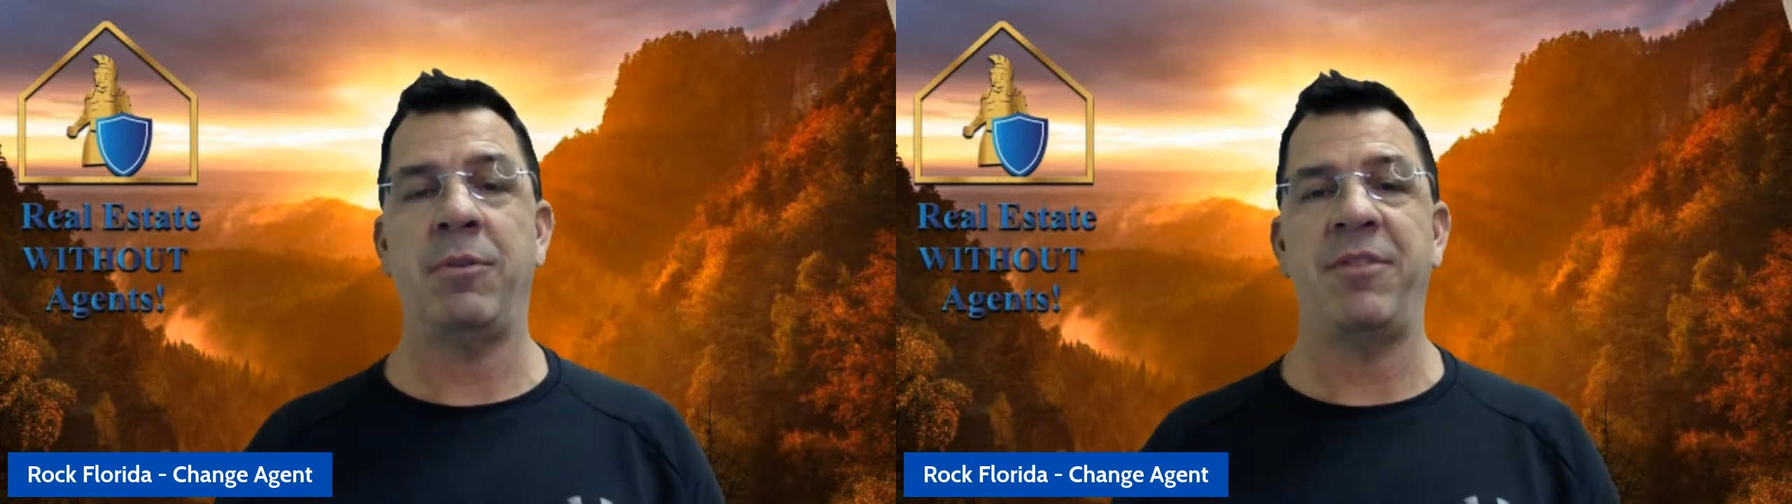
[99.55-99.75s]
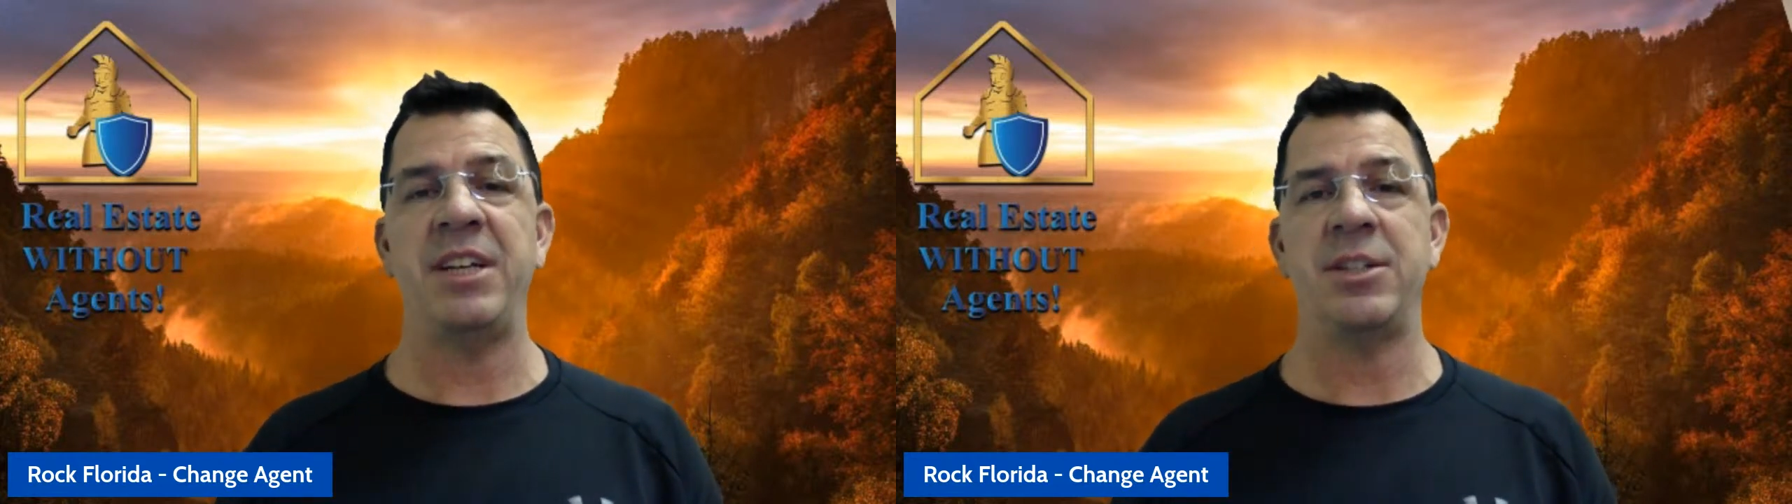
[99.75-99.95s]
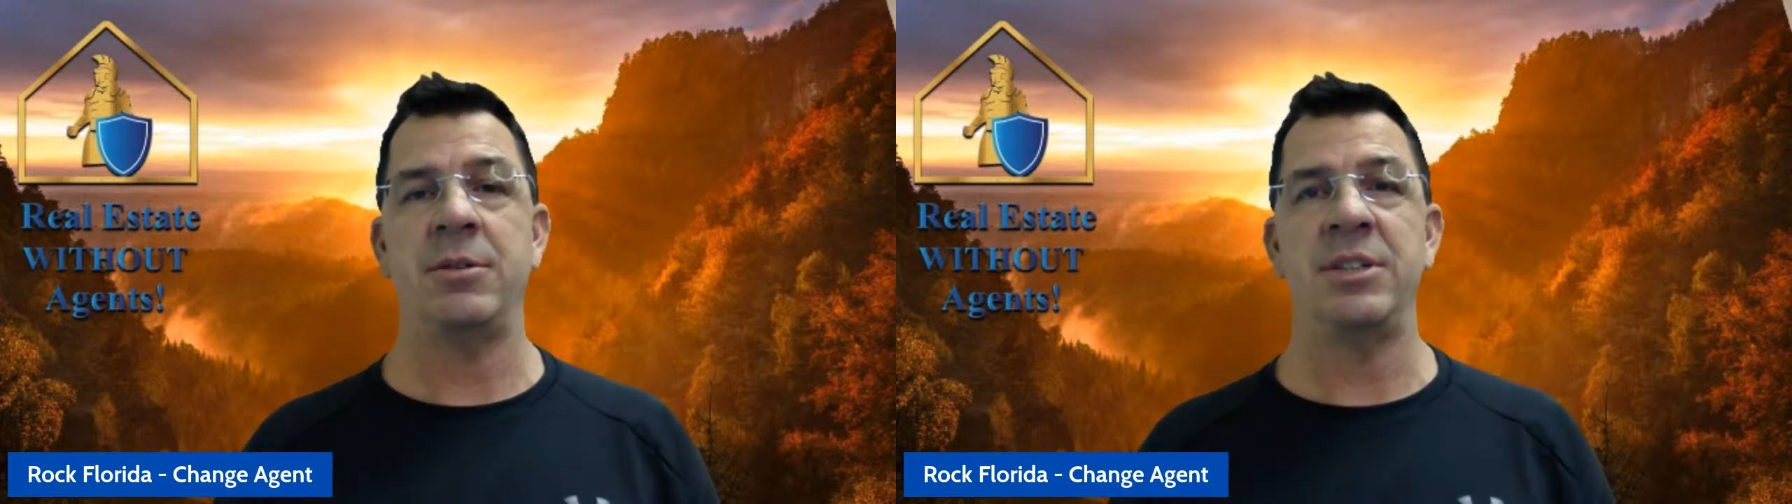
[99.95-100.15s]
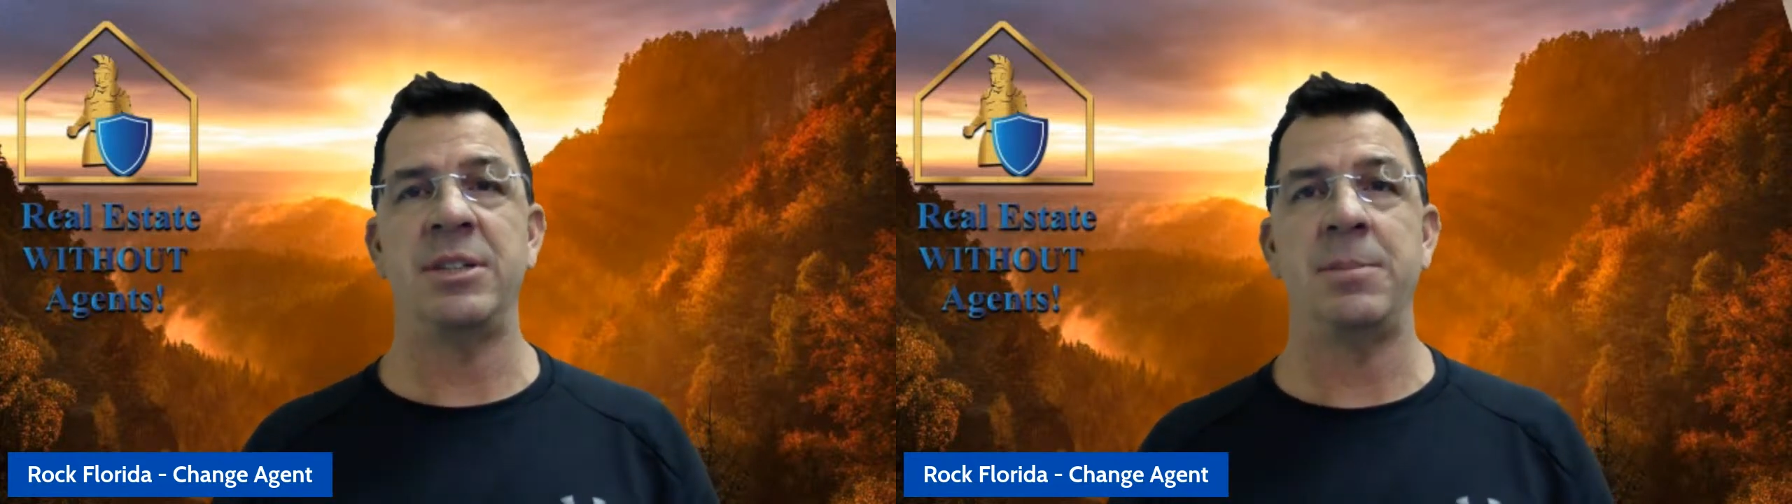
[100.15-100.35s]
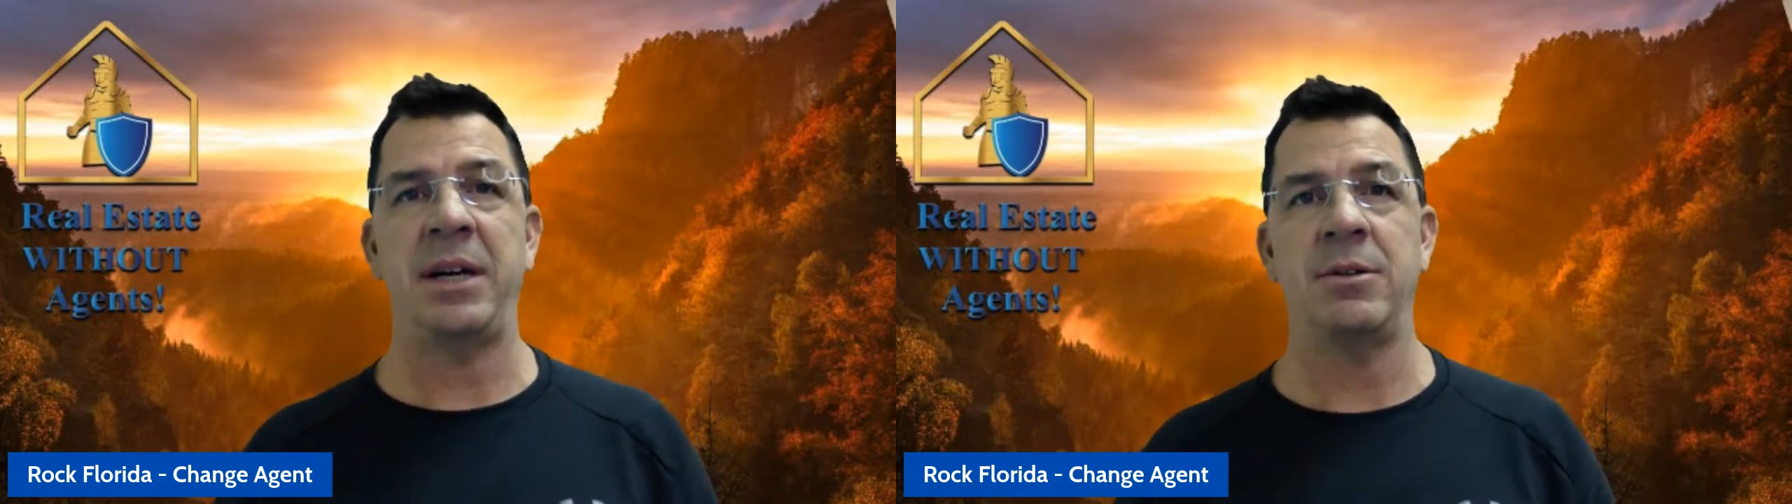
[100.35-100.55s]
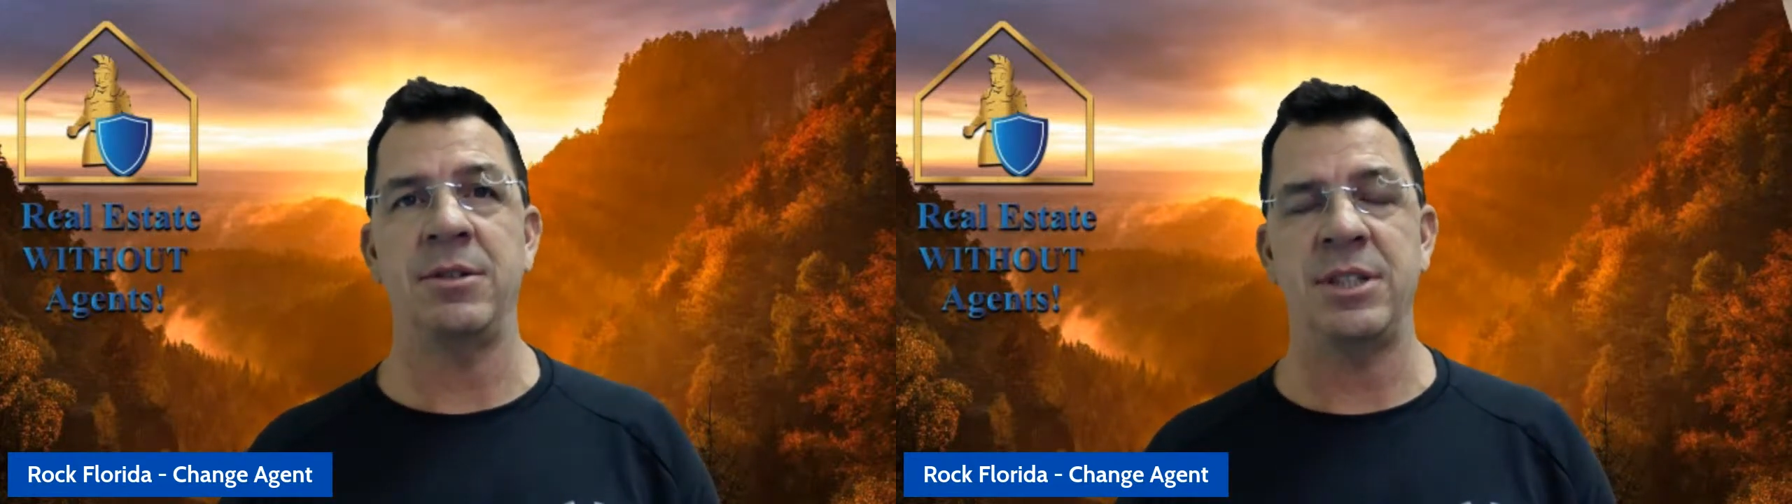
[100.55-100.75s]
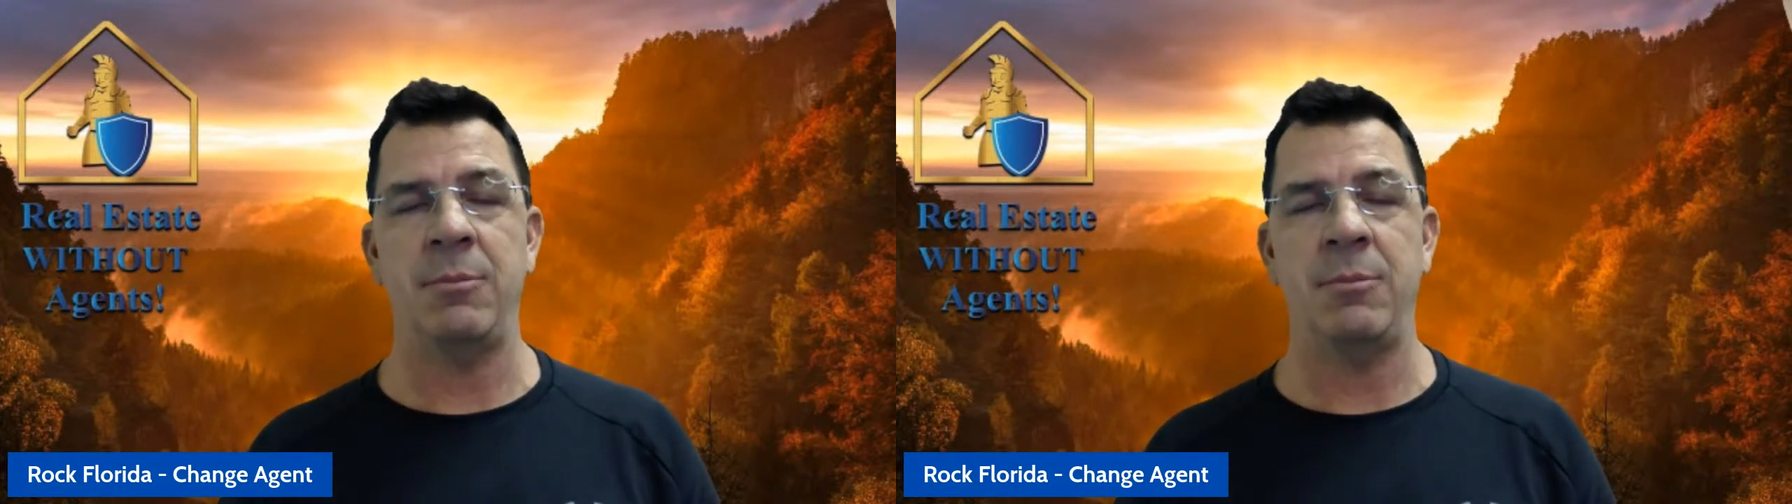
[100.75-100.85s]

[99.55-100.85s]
professional inspectors